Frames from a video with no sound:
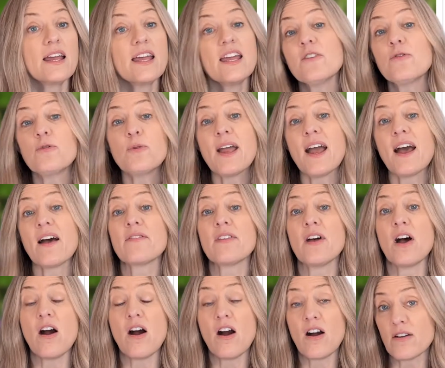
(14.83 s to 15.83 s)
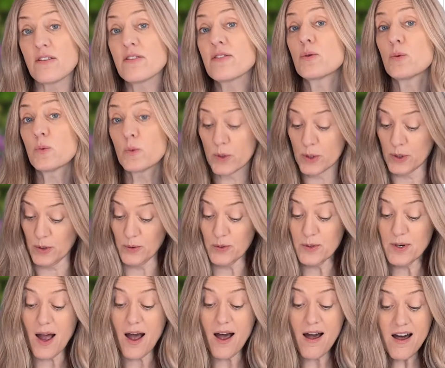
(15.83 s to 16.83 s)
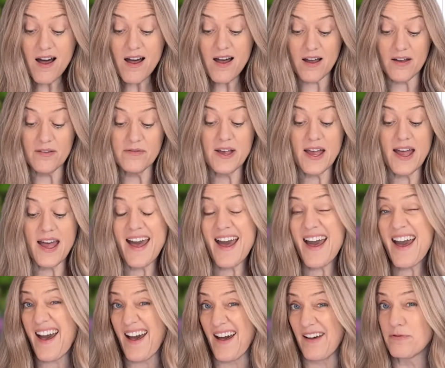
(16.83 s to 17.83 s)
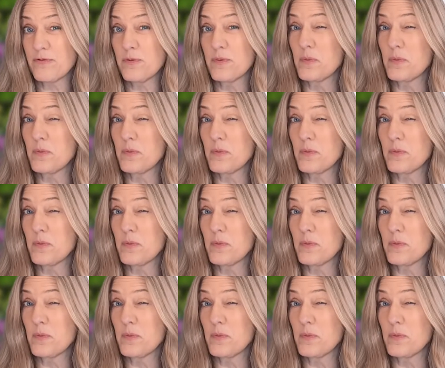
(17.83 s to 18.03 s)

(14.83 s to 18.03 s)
If we have the rth root of f,